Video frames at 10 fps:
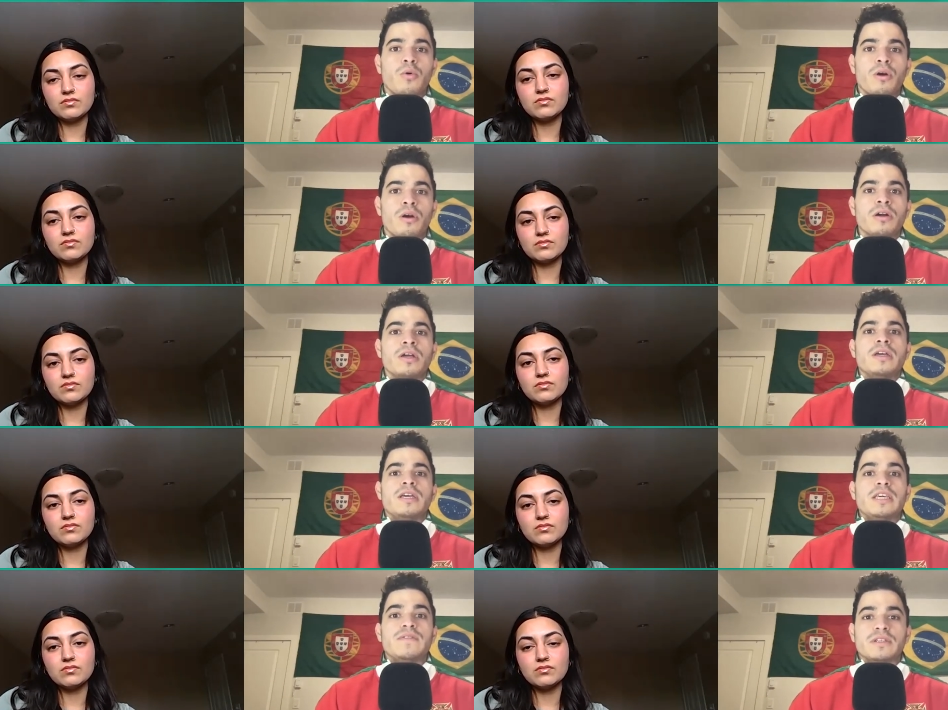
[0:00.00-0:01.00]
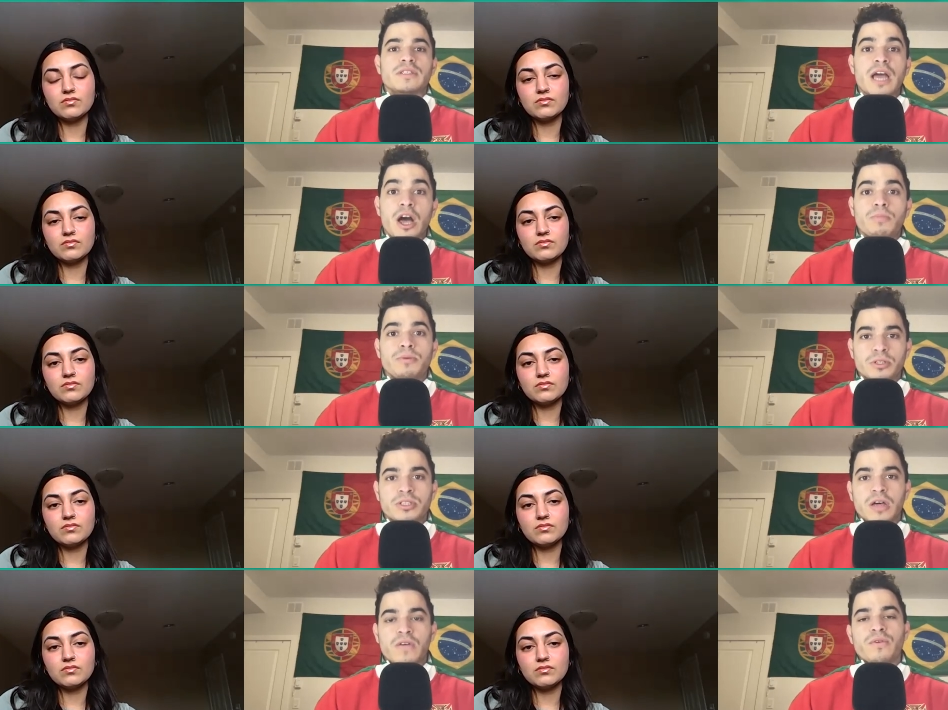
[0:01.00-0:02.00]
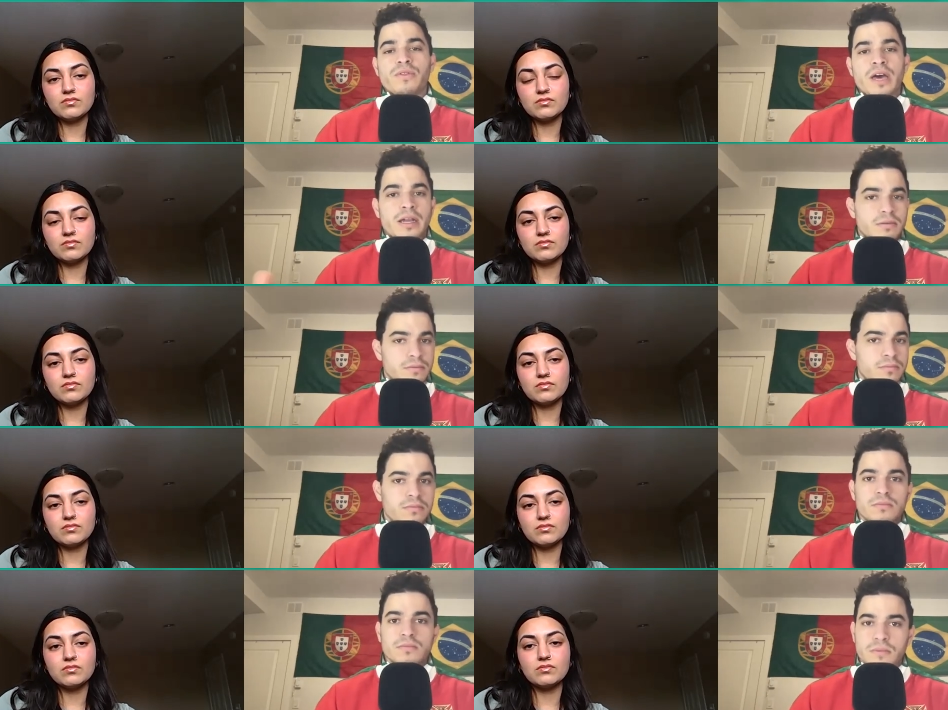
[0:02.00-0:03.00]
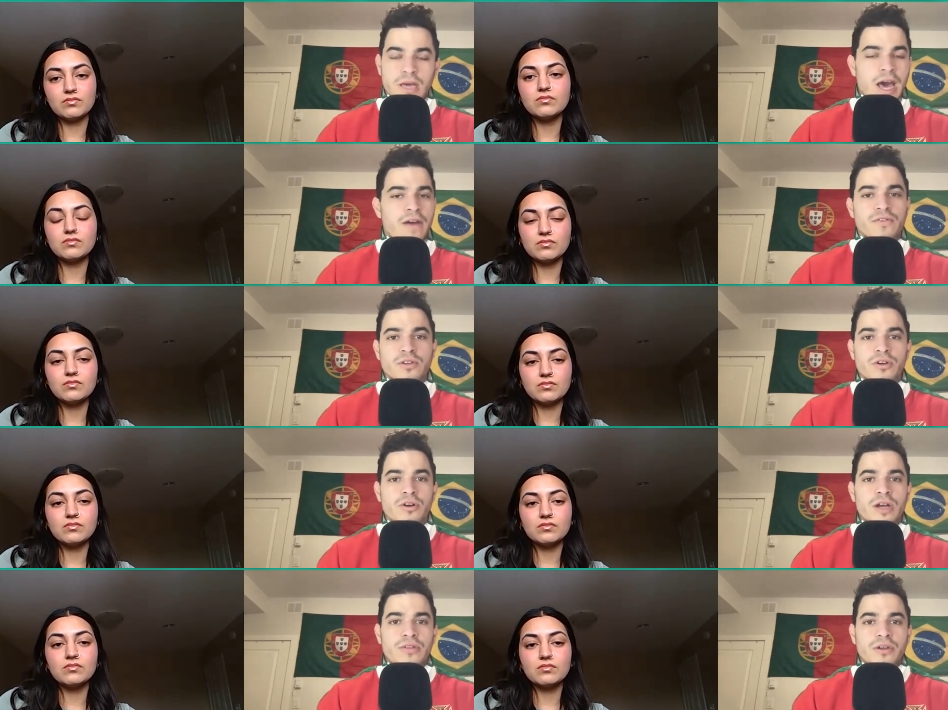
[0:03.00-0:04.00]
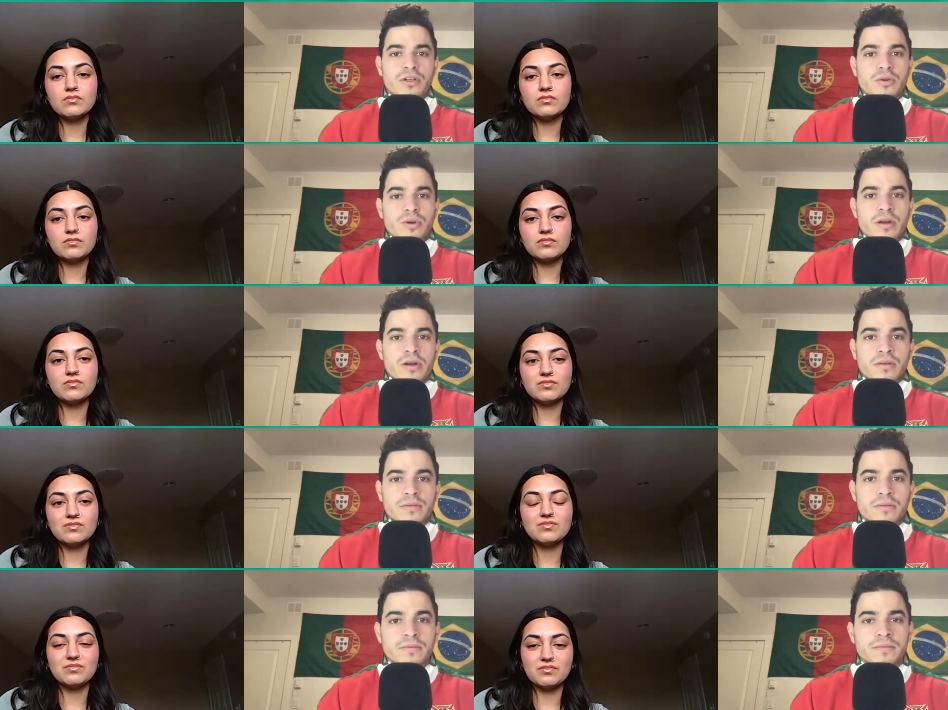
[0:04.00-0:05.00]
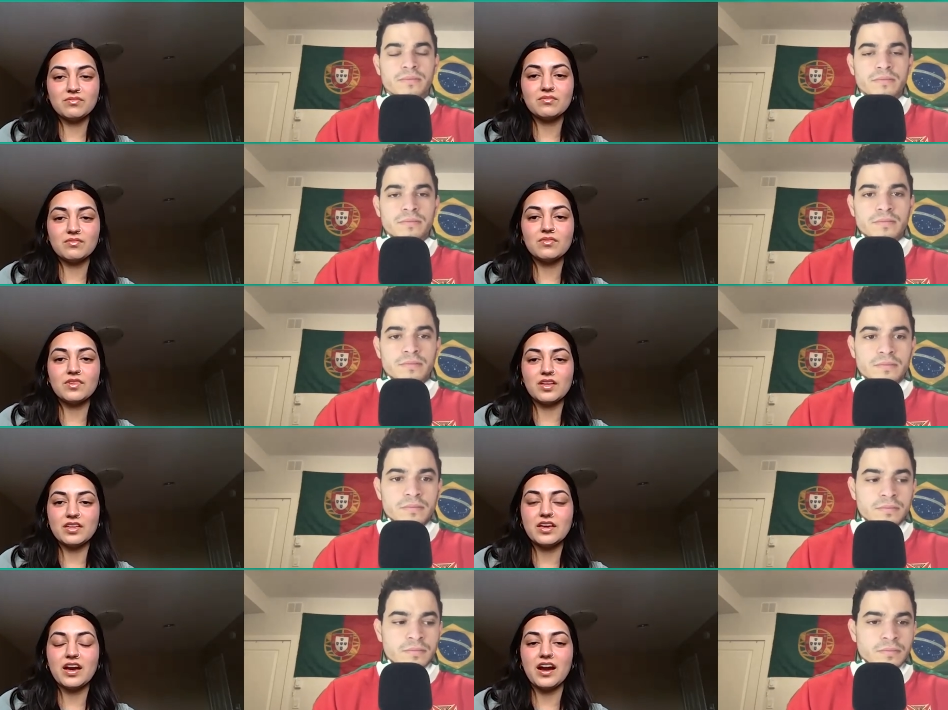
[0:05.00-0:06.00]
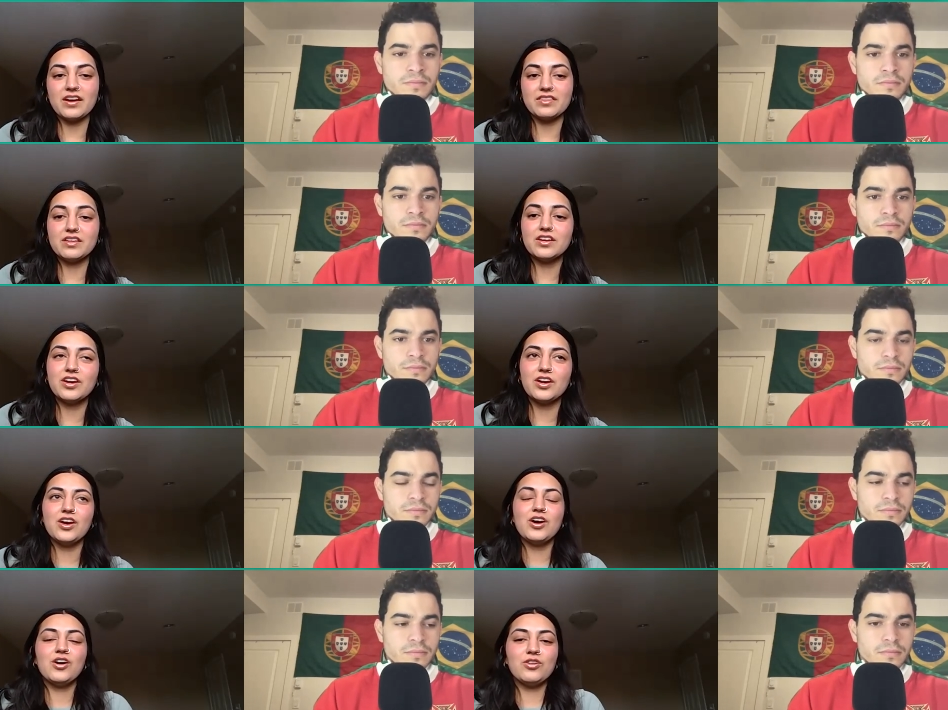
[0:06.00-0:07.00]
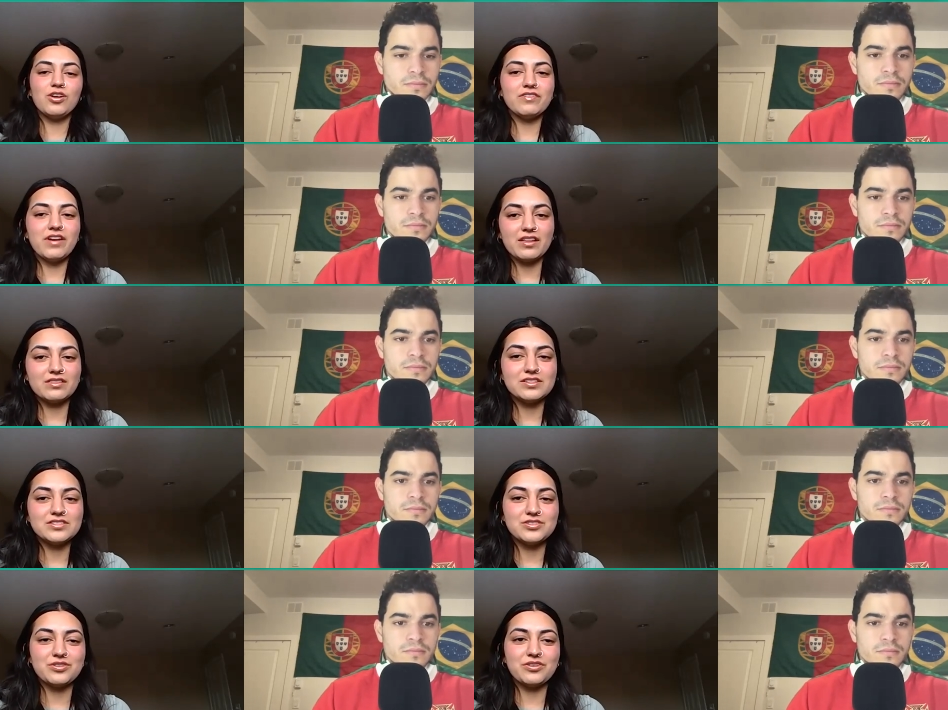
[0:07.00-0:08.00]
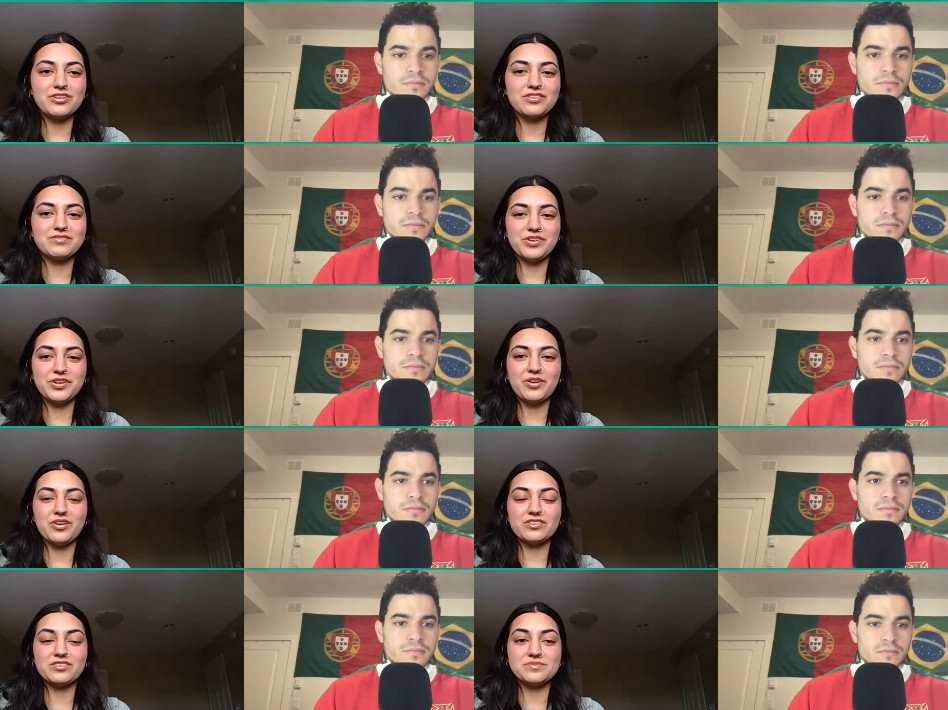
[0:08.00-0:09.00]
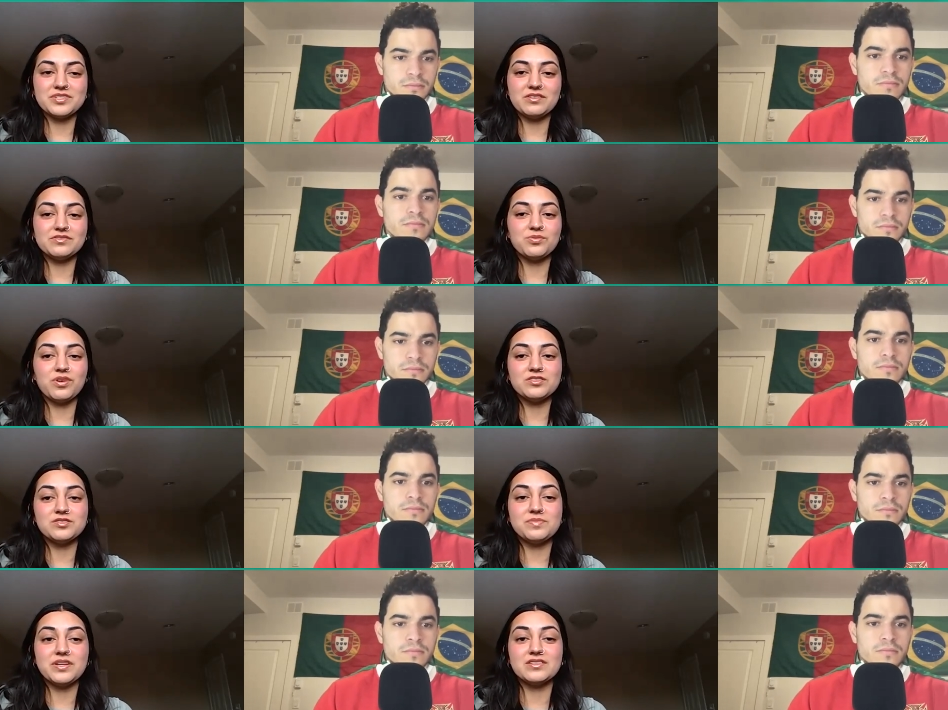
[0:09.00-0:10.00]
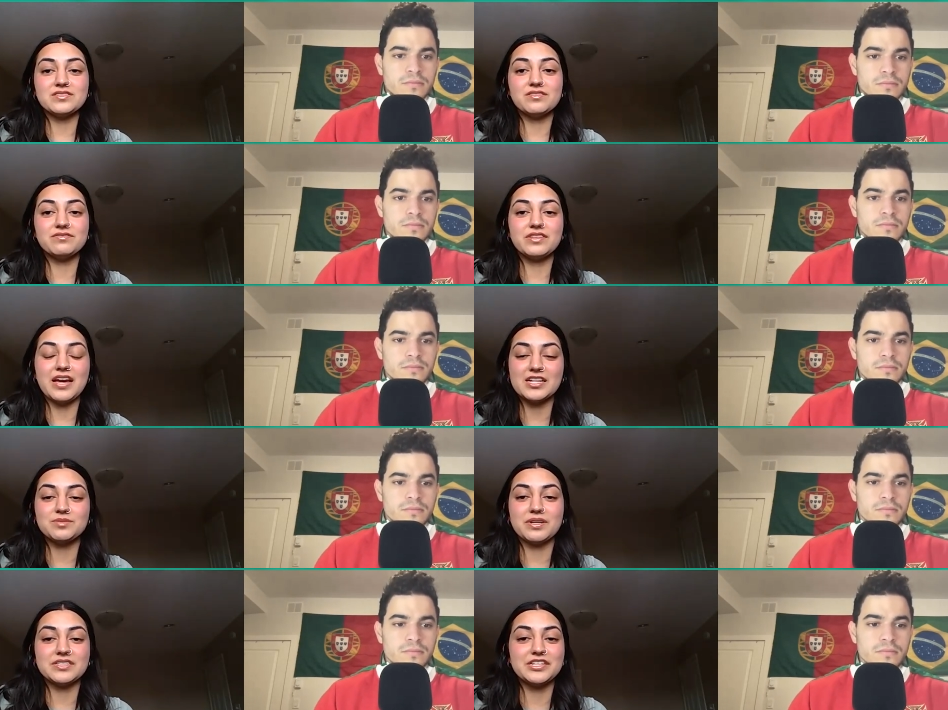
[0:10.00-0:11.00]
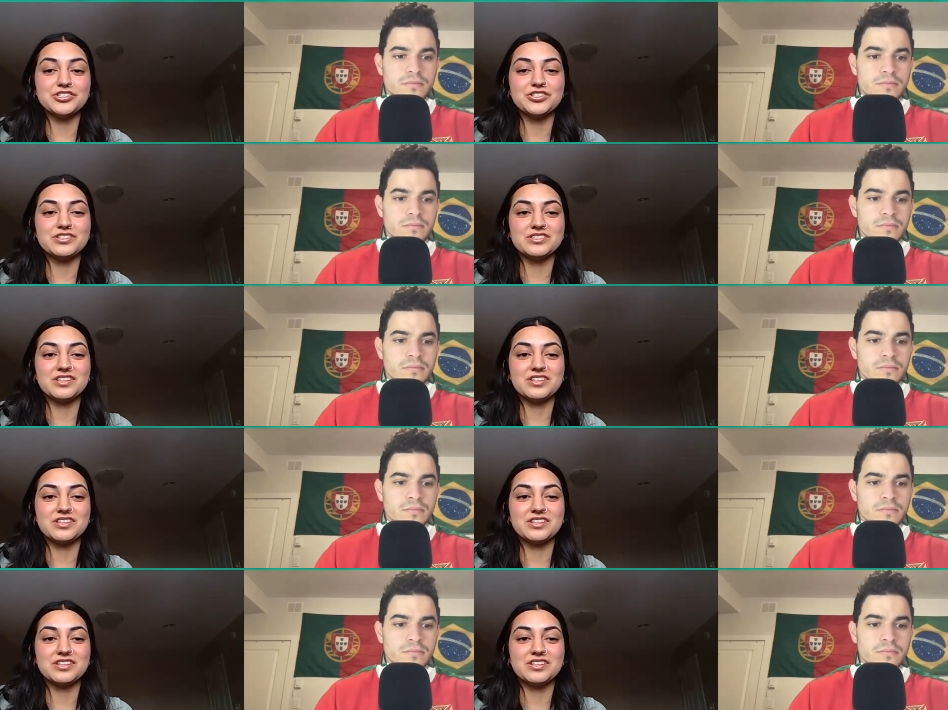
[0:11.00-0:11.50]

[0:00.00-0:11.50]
Speaker 1: or even just help yourself with that after your athletic career?
Speaker 2: Yeah, I think a lot of athletes are very hard on themselves, one because of the expectations